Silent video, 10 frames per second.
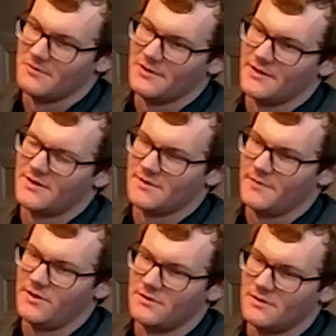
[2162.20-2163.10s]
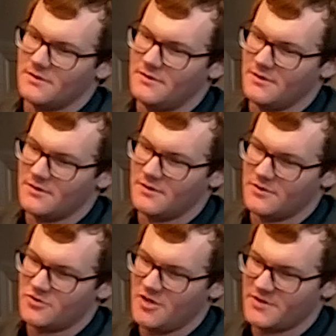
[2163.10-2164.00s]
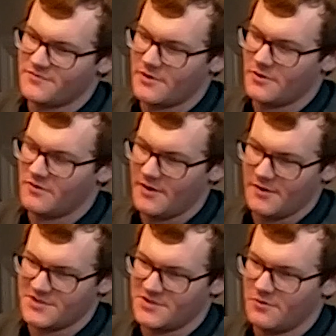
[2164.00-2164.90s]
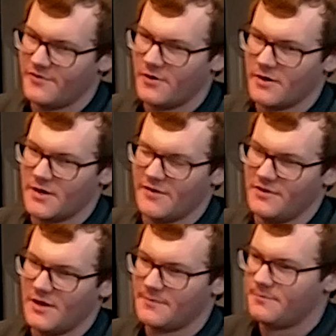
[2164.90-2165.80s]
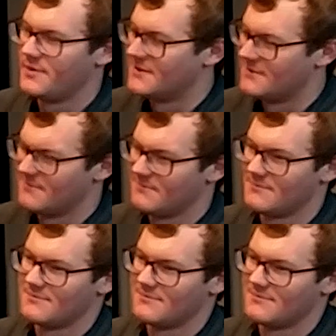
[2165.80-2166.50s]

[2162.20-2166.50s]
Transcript: really, because I mean, the treatments for coronavirus so far have not been